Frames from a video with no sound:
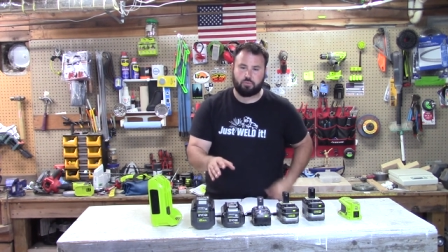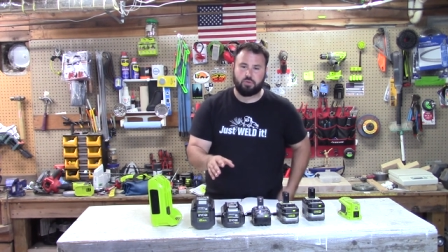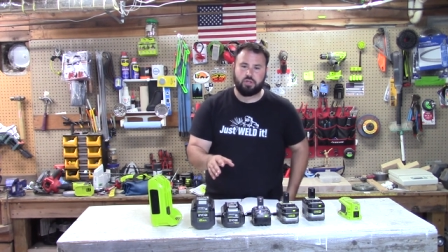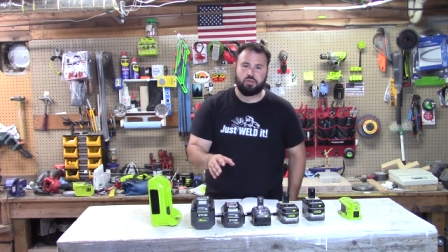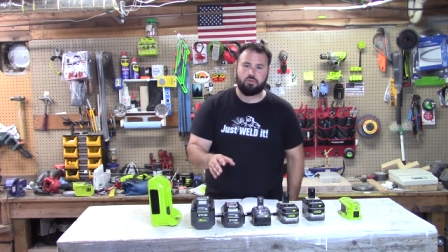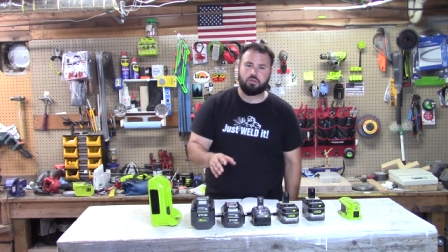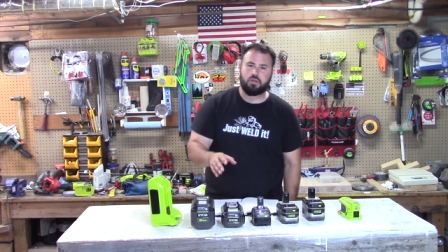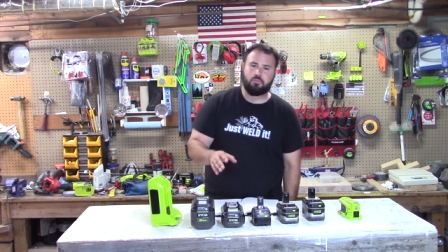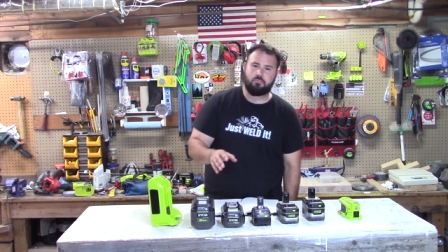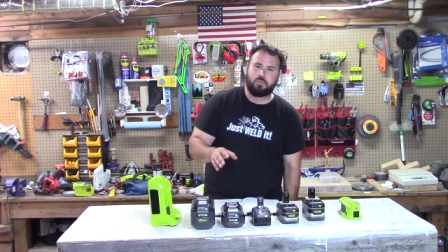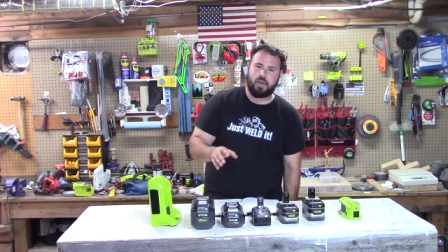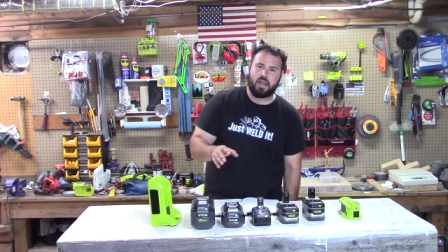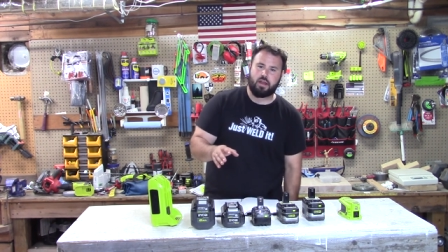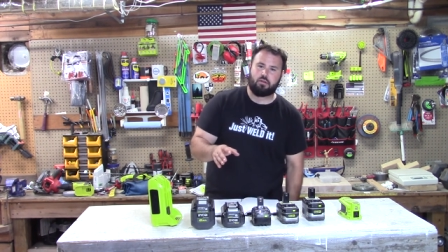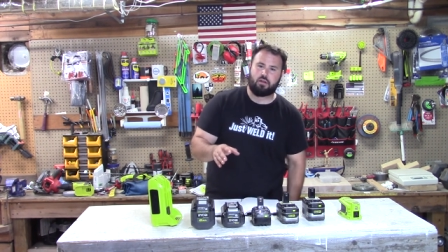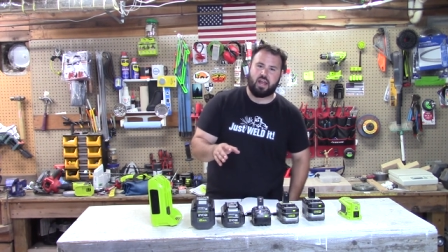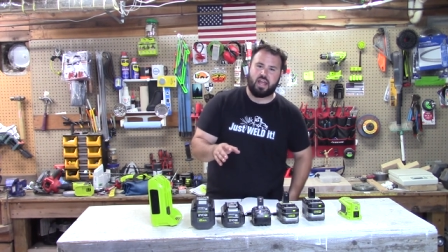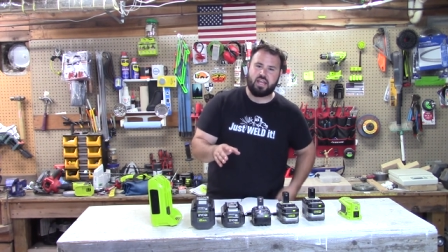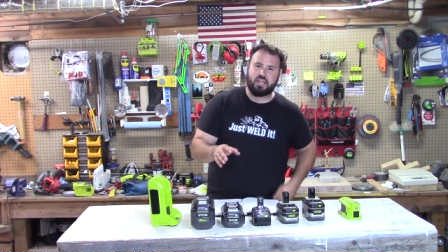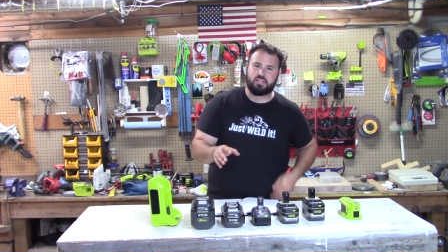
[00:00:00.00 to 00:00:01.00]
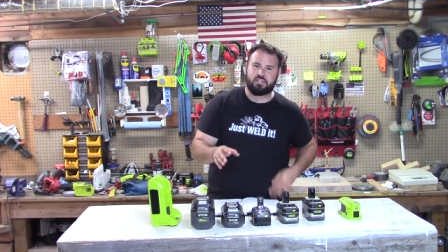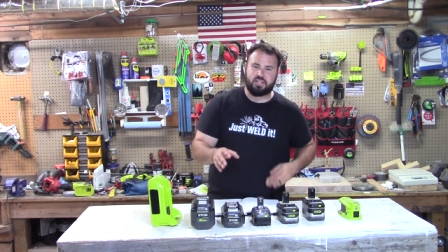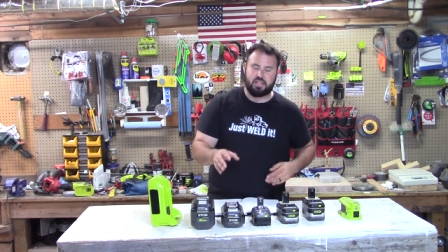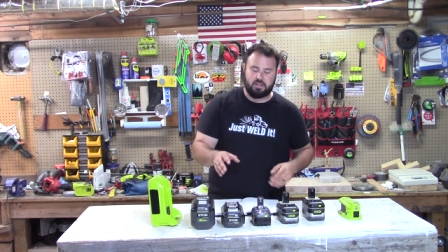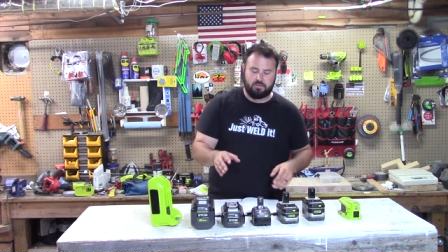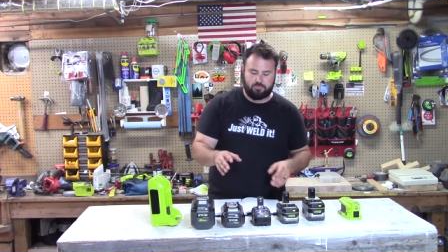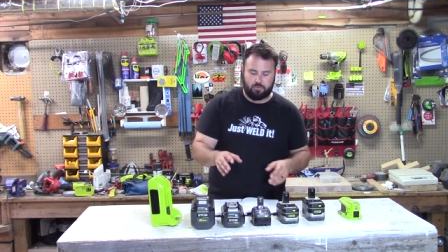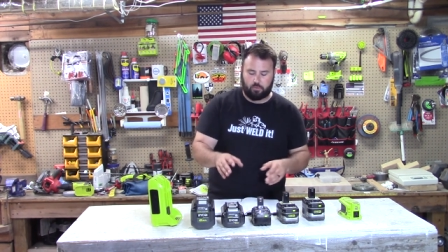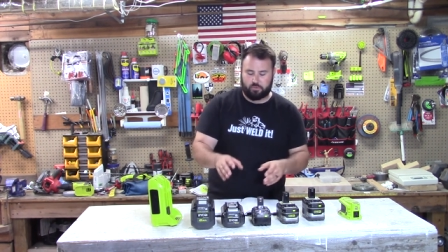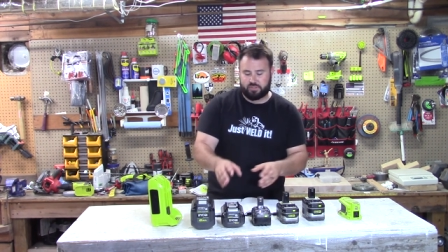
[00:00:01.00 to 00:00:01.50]
when you compare
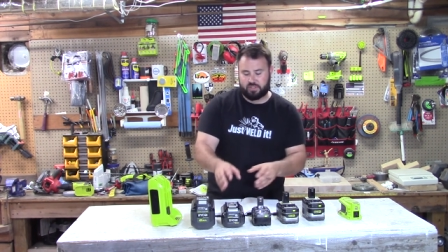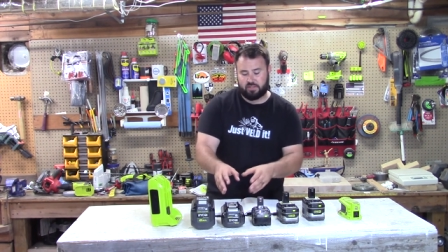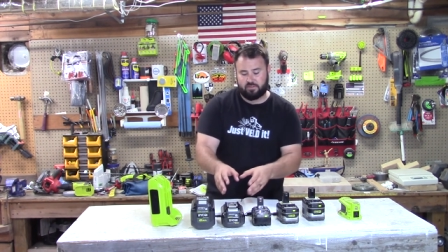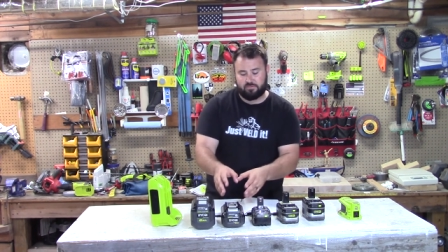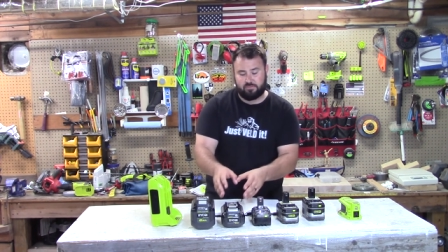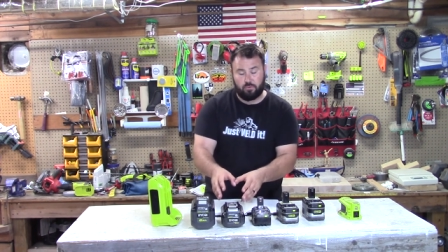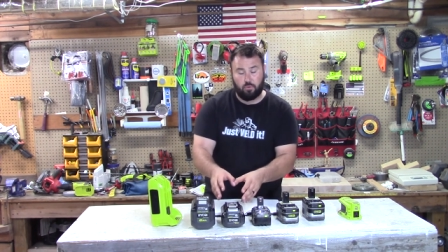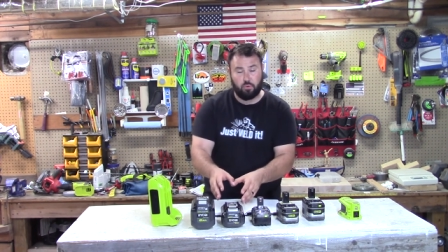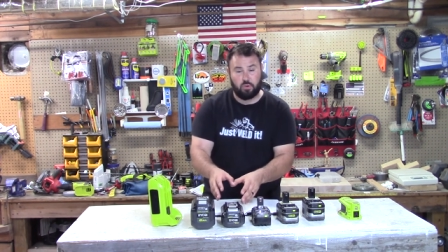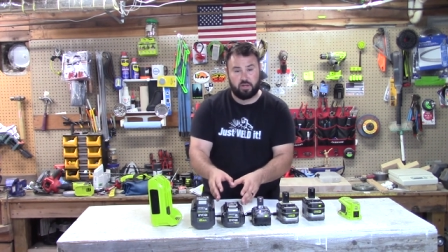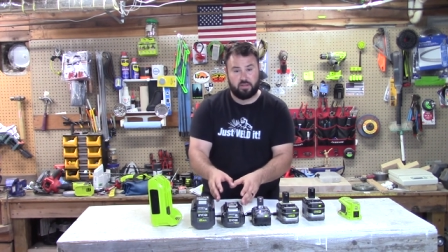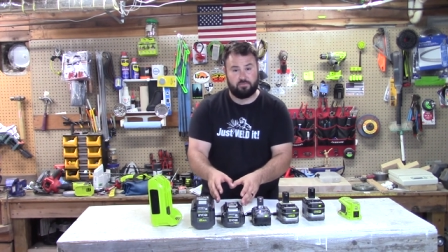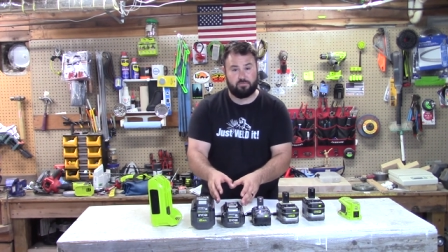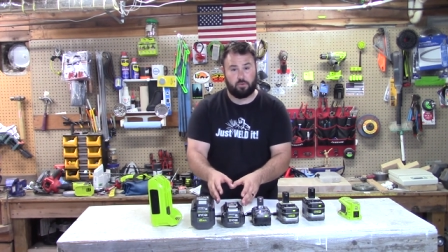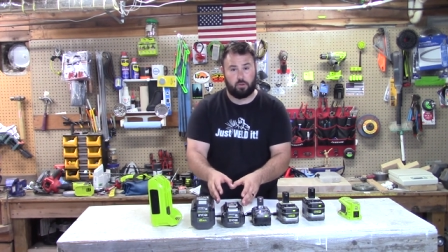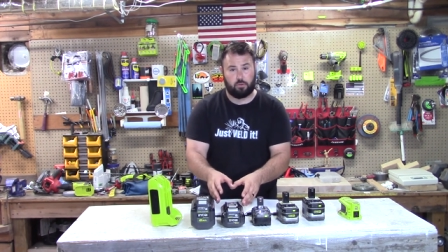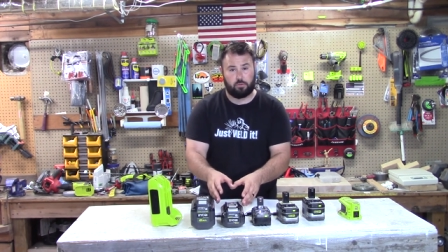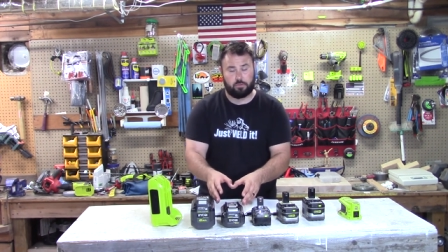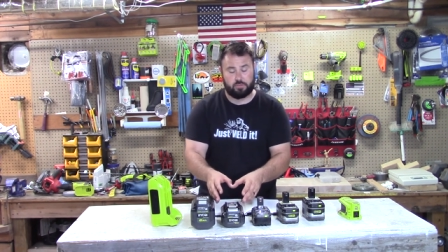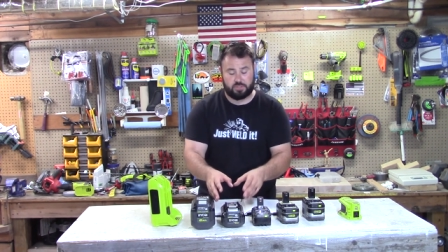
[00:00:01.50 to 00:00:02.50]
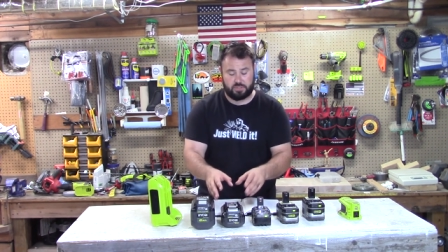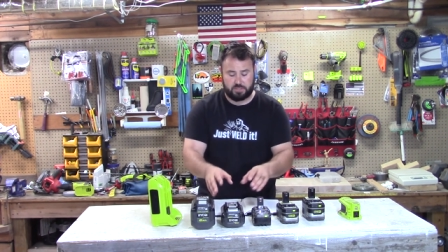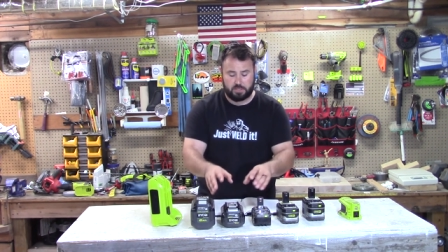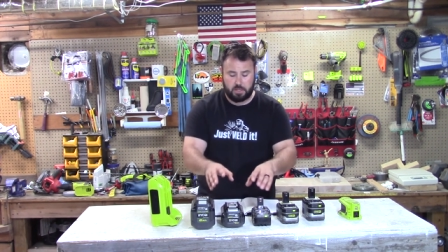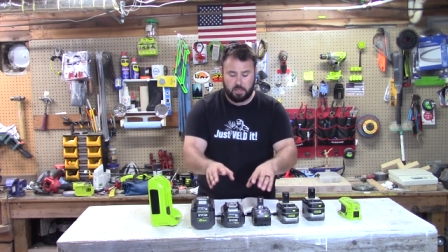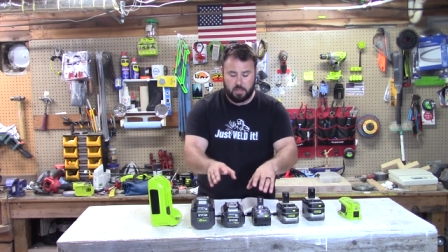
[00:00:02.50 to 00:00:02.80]
eighteen volts and forty volts,